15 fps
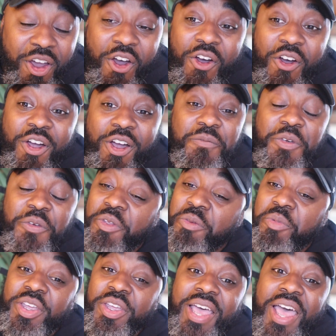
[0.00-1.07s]
are $50
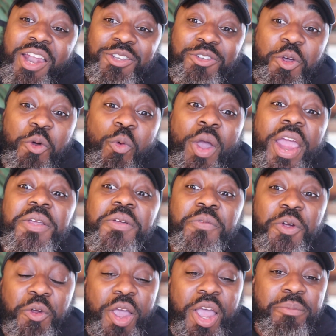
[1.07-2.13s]
billion on waiting
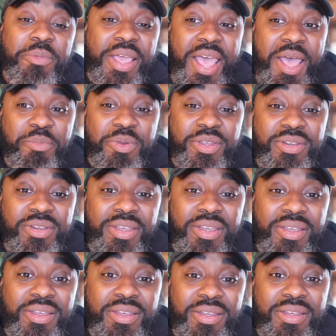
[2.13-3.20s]
for crime to happen
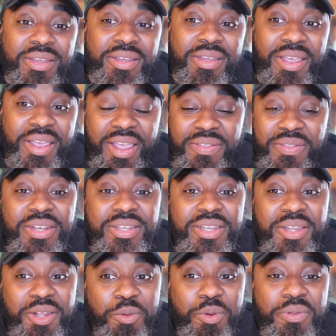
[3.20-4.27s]
and then
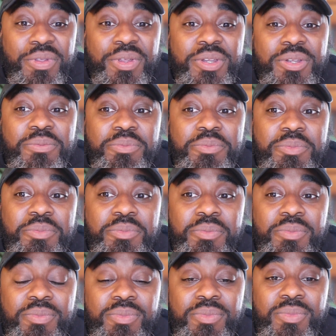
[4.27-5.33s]
dealing with it.
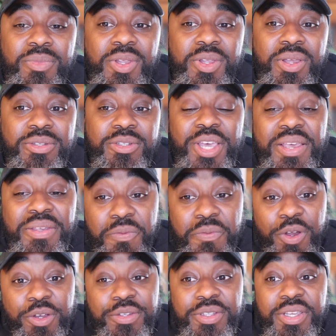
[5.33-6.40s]
So that's the
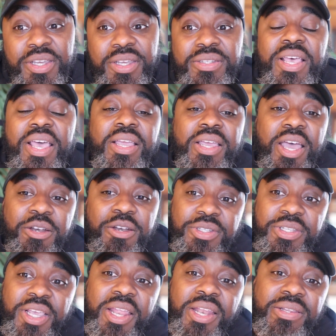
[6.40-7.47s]
first thing is like
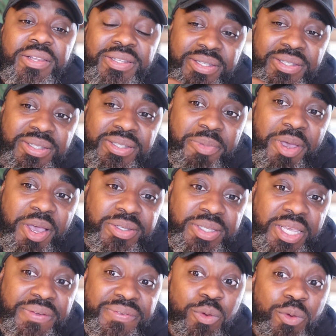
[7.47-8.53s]
understanding that this is about
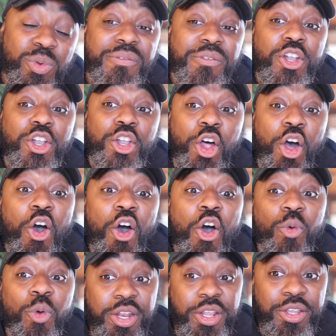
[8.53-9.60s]
safety. And we have a
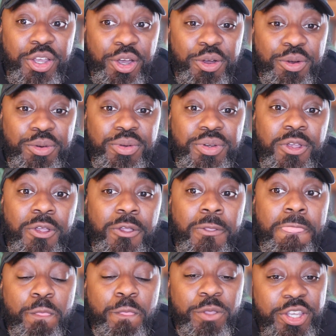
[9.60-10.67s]
long way to go
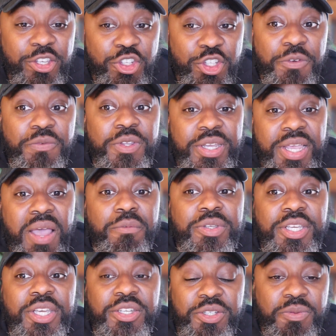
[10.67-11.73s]
to shift the
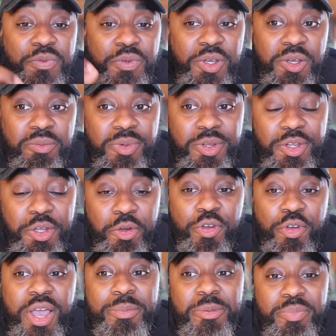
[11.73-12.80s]
conversation from
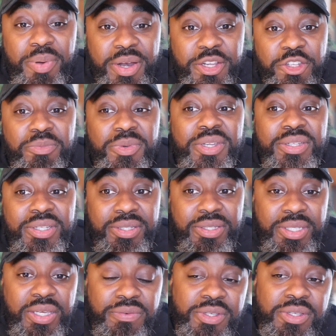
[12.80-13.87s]
crime and punishment to
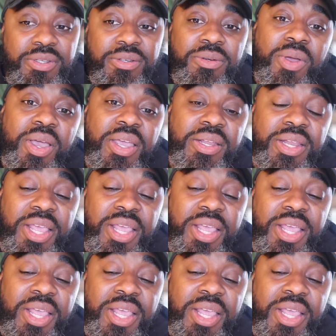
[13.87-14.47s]
safety, right?